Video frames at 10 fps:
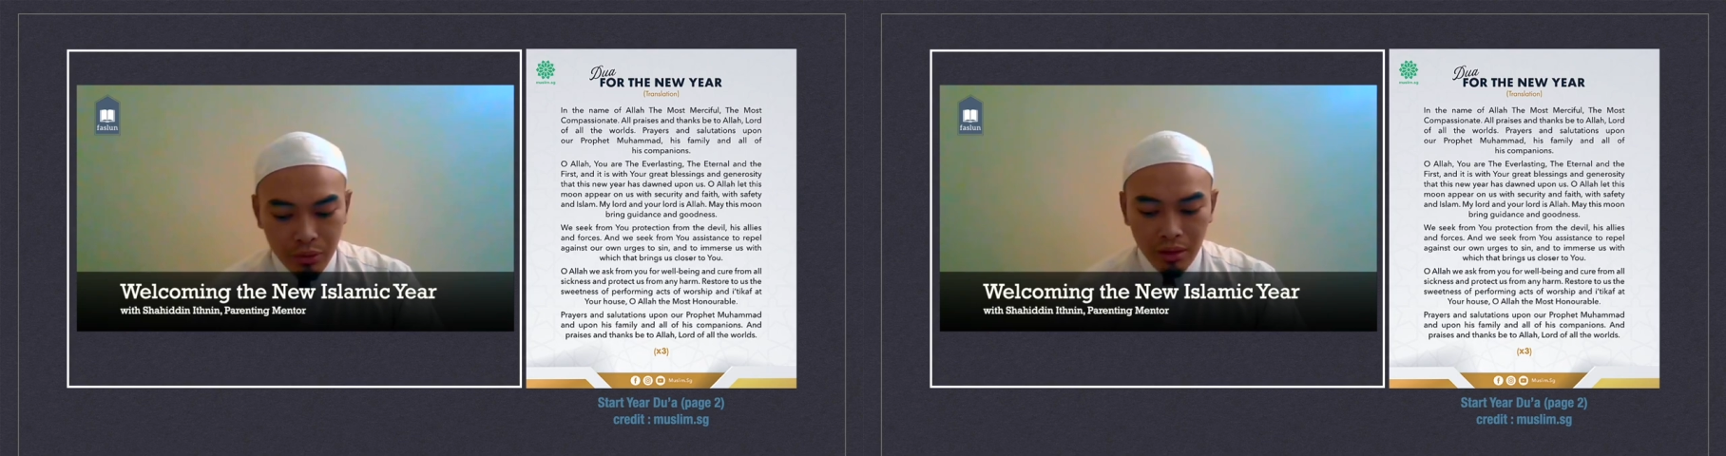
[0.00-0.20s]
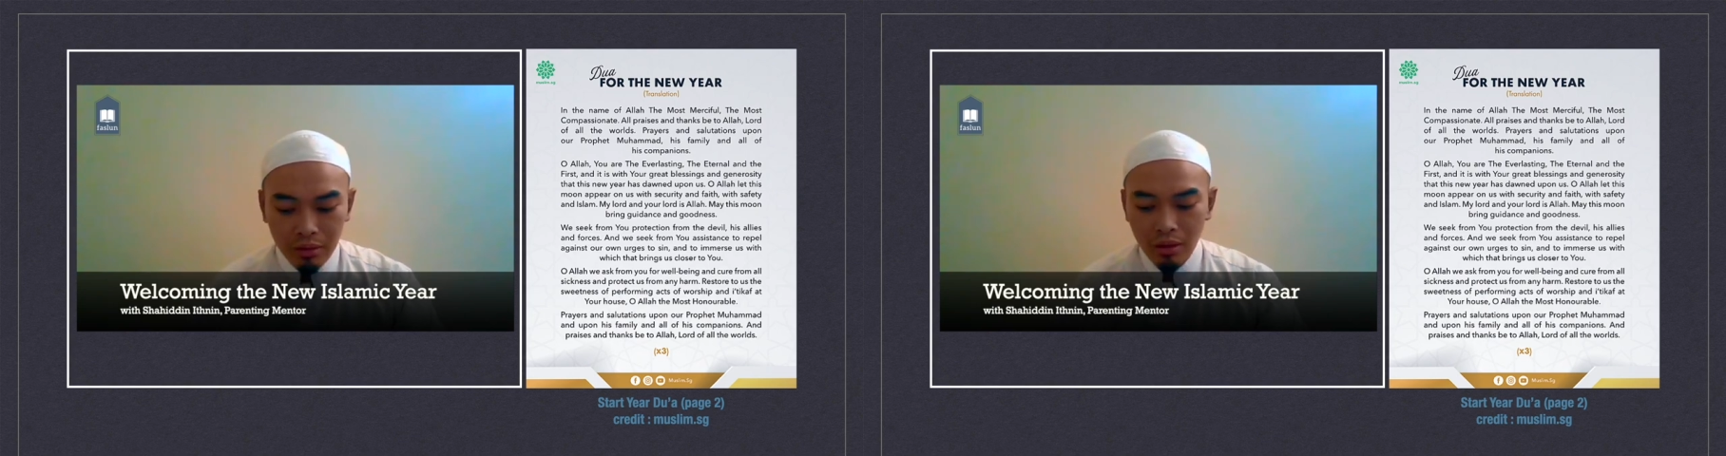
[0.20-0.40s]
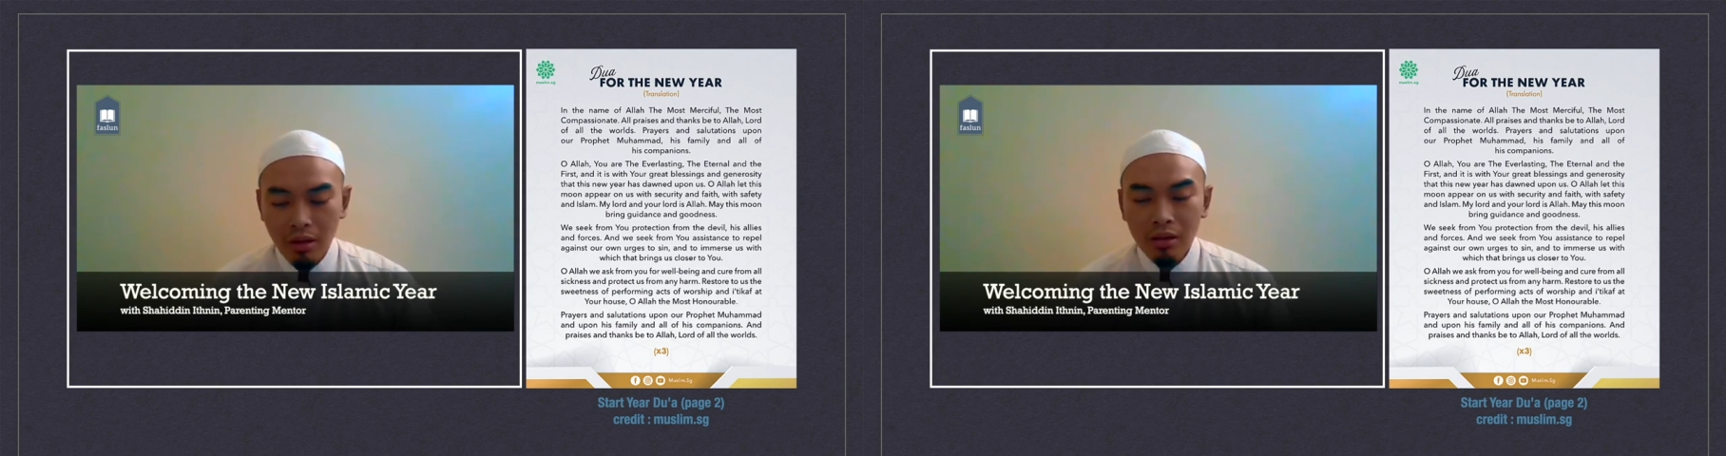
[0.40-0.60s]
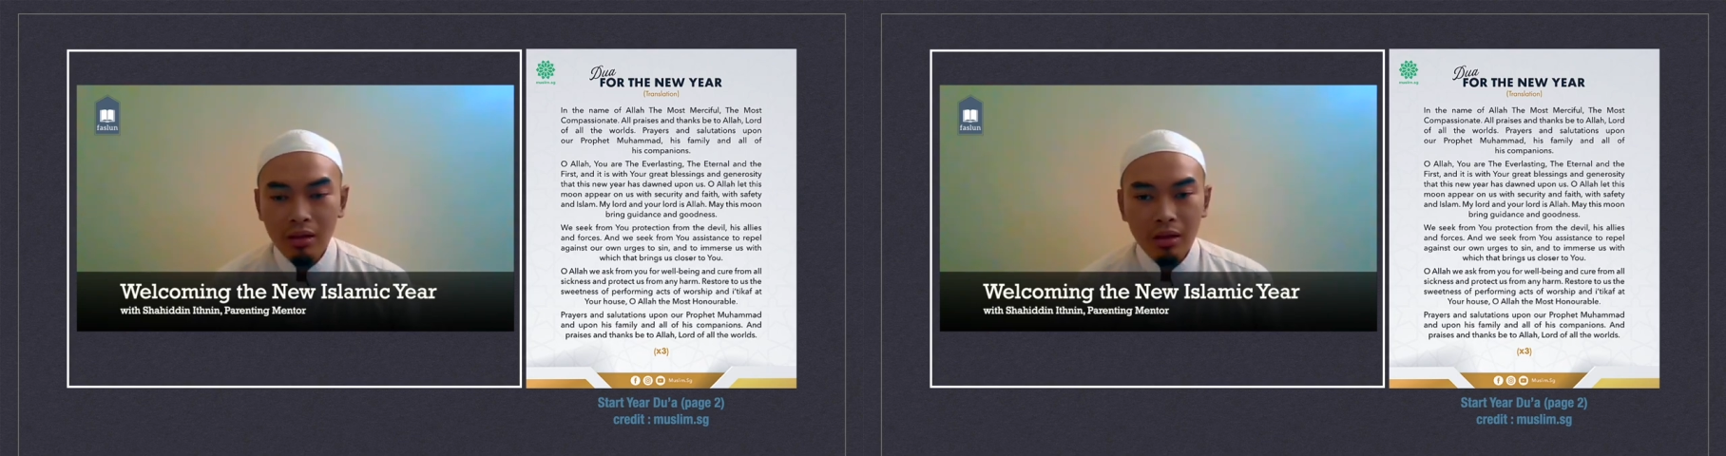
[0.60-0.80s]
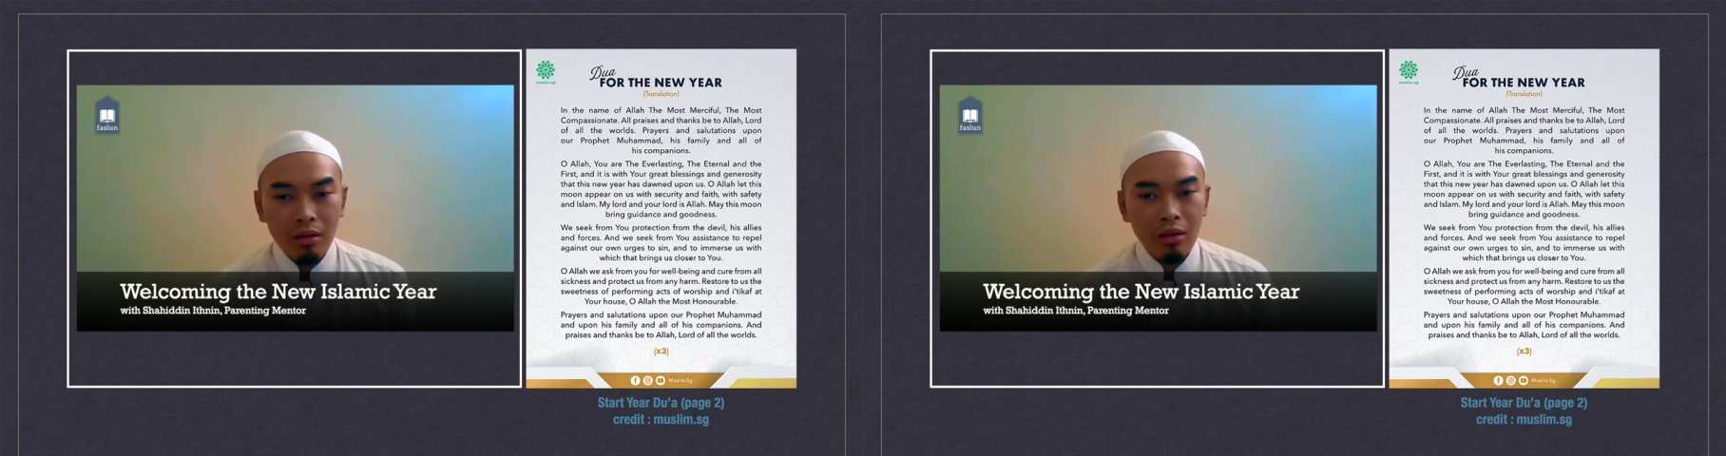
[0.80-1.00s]
to Allah,
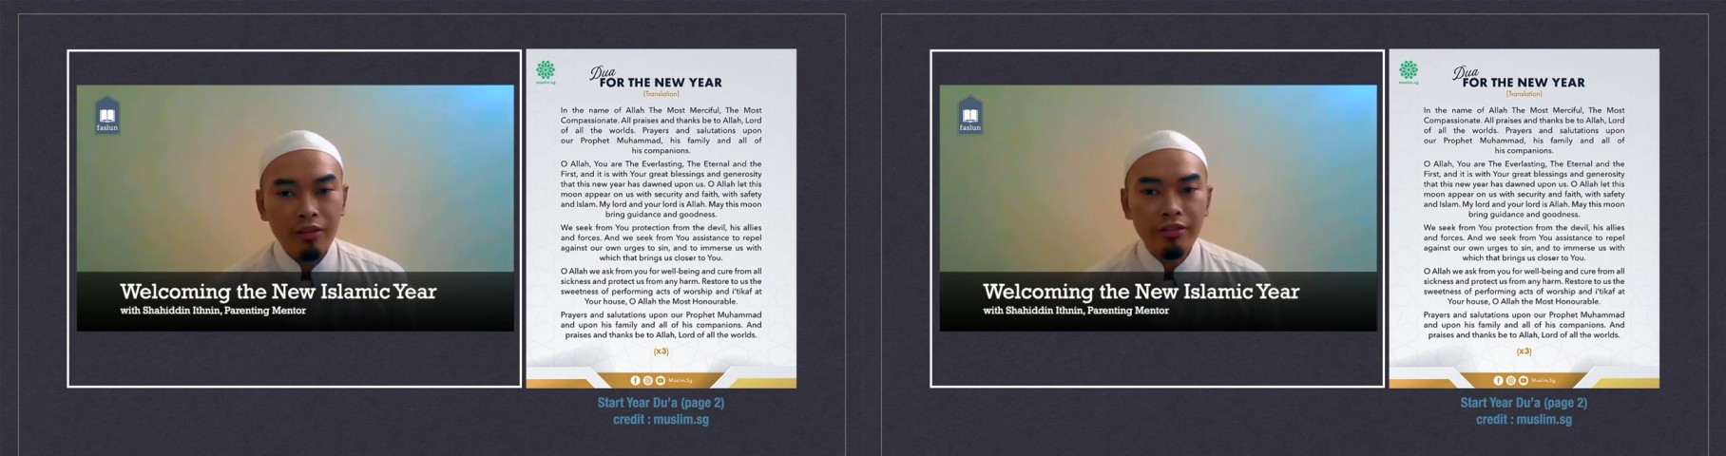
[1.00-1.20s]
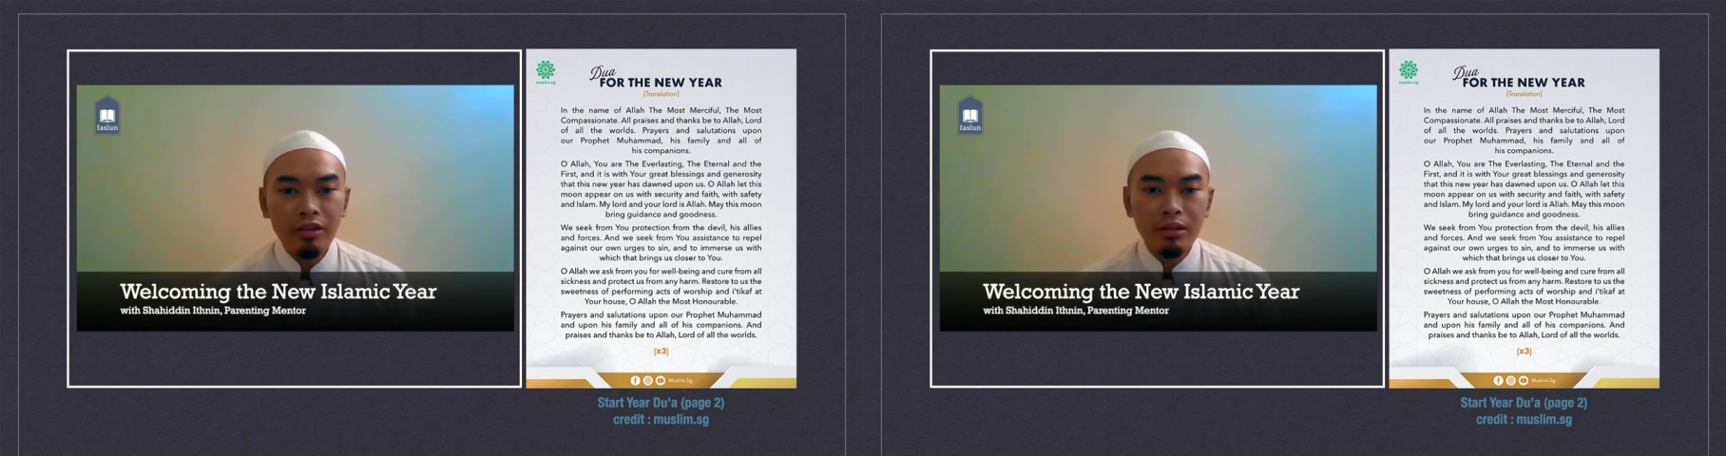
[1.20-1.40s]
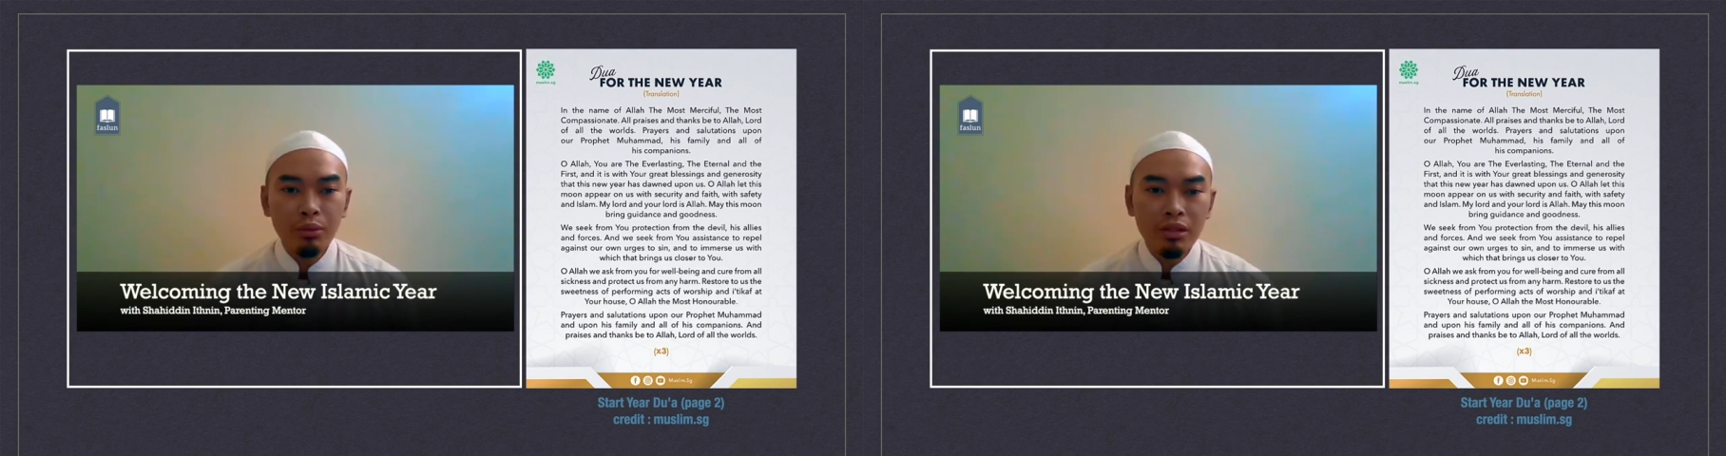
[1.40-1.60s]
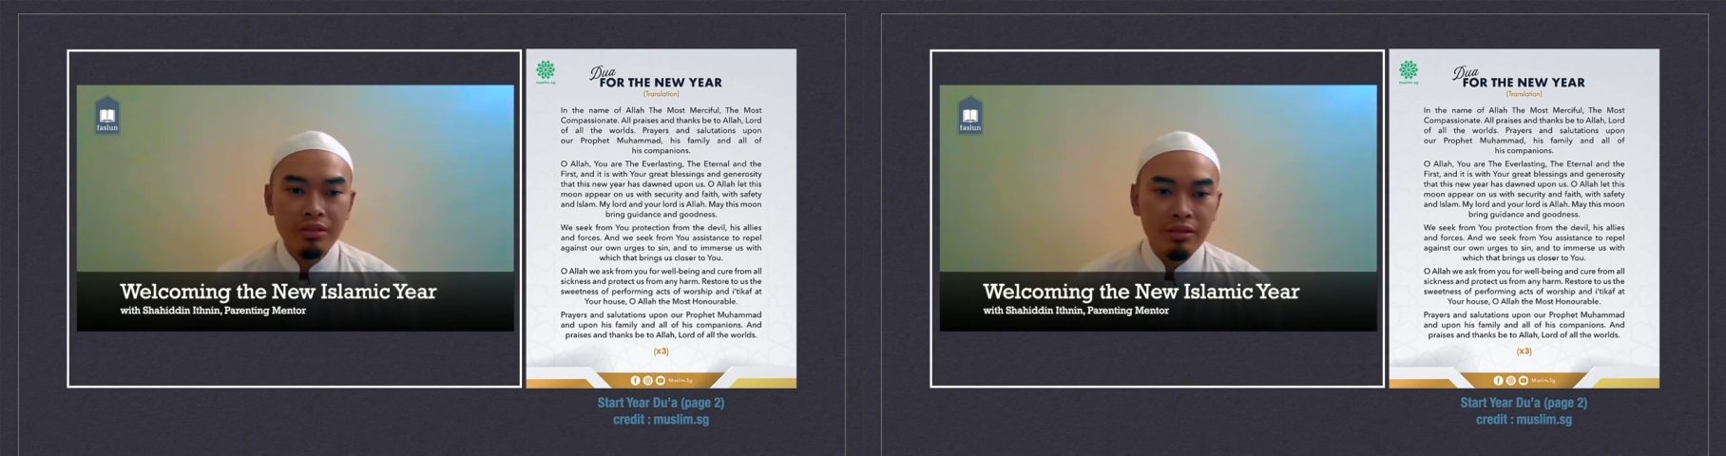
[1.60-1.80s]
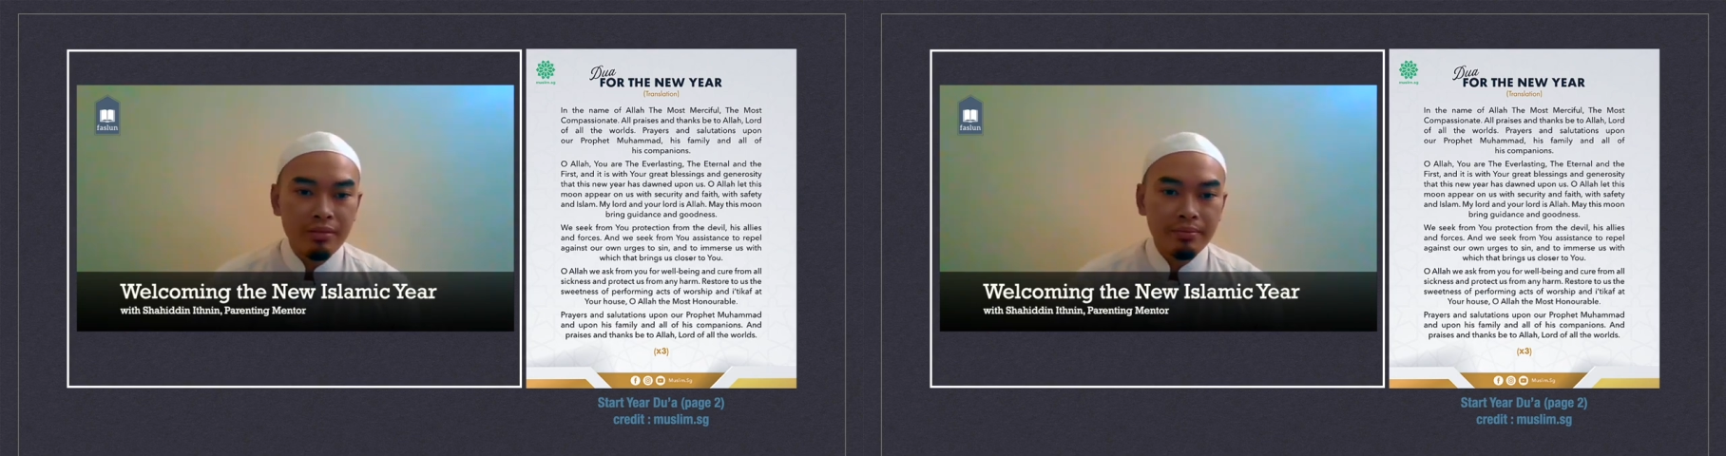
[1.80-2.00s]
Lord of all the
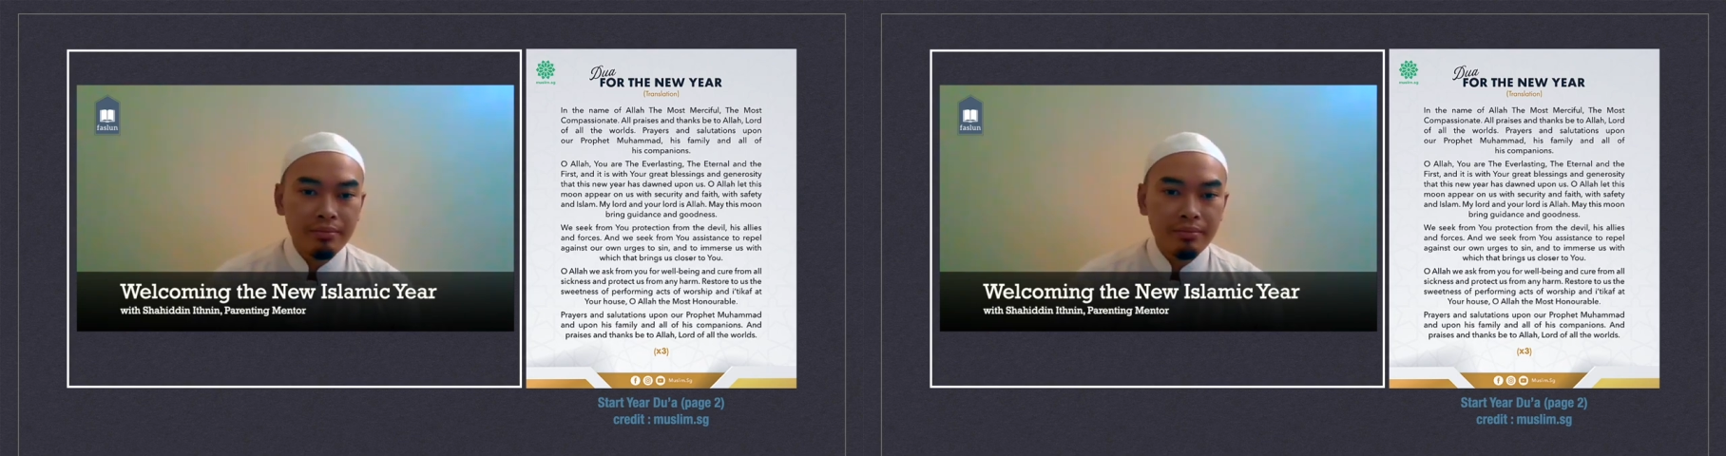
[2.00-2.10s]
worlds.